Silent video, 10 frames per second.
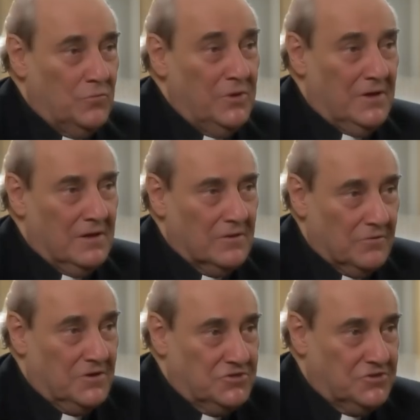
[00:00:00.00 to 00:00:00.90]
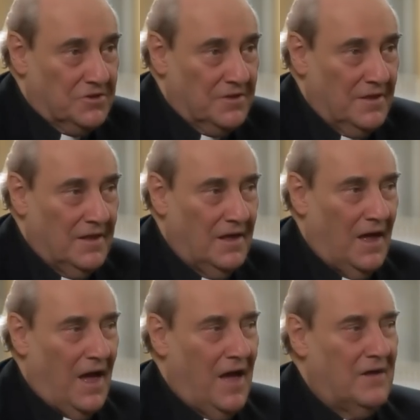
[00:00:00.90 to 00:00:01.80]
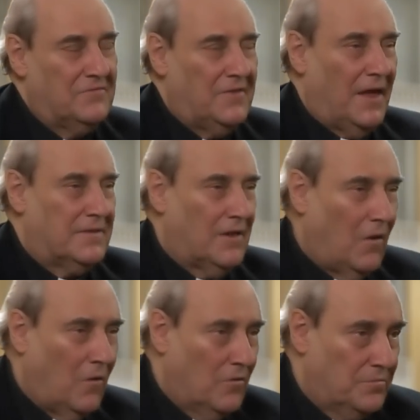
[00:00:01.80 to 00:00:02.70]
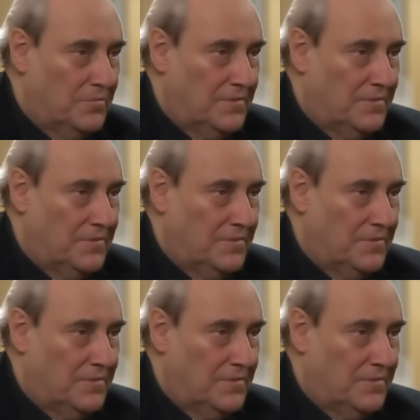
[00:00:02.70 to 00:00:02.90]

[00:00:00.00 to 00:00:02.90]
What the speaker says: we, Christians, have that hope